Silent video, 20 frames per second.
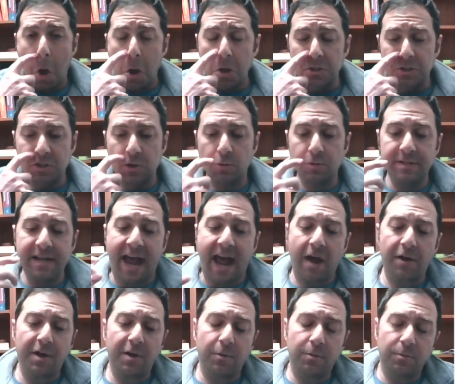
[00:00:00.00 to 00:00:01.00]
So
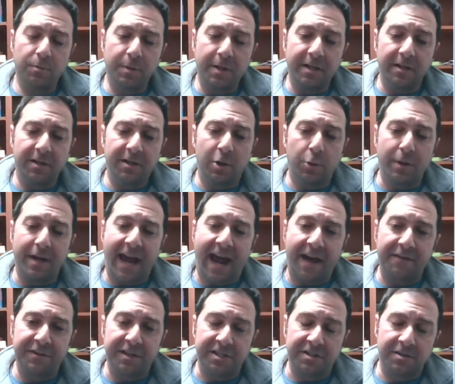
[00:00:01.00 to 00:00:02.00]
now that we
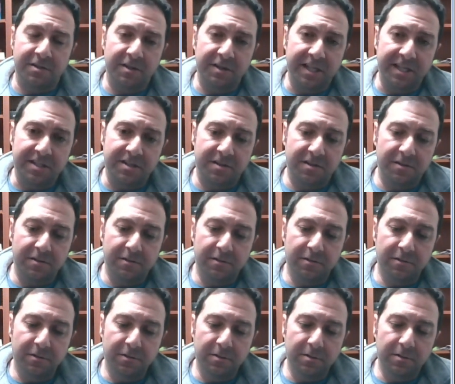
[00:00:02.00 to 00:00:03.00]
have this
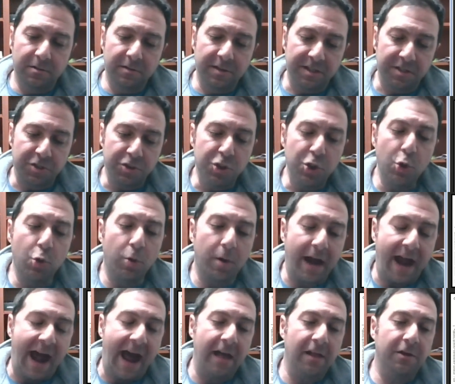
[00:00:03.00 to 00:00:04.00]
newer
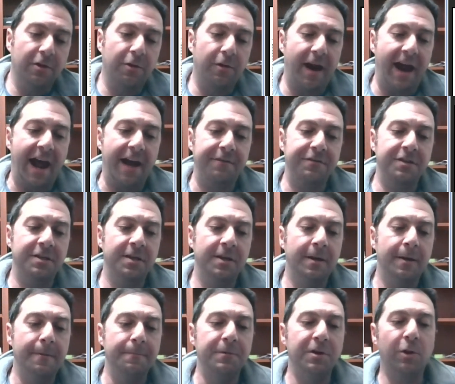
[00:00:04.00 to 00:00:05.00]
allograft,
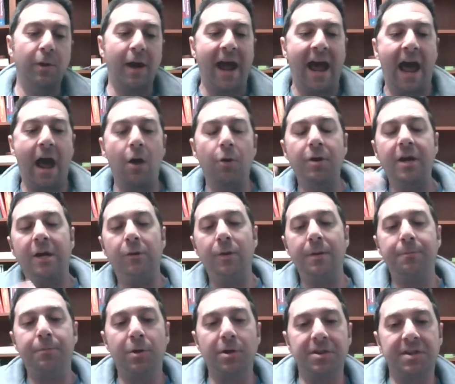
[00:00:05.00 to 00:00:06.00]
how can we
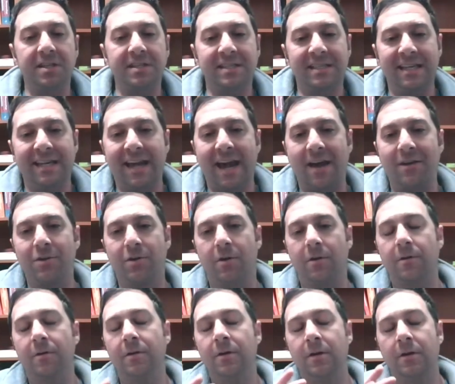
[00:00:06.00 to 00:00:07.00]
put this
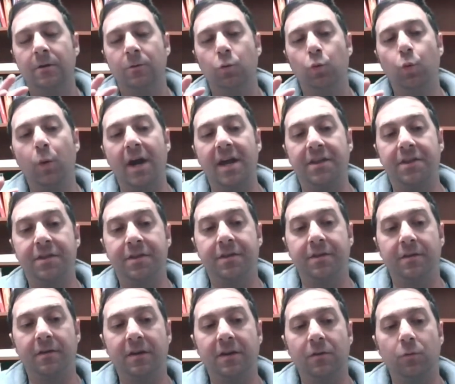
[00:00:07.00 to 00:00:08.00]
together with
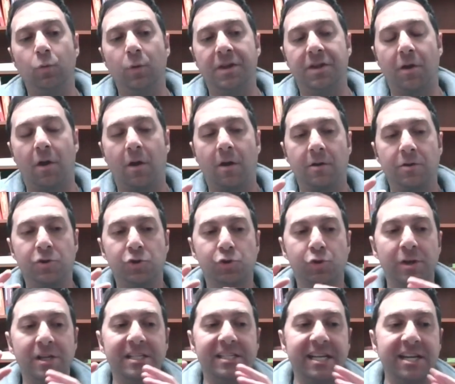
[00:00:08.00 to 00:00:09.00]
our
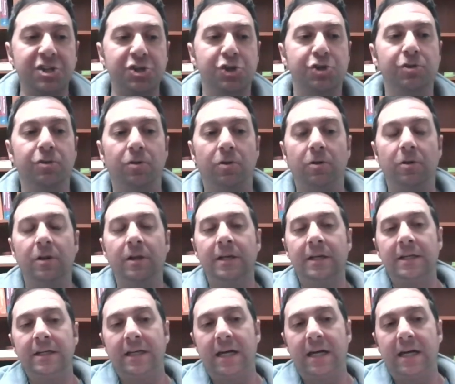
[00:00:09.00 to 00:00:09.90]
traditional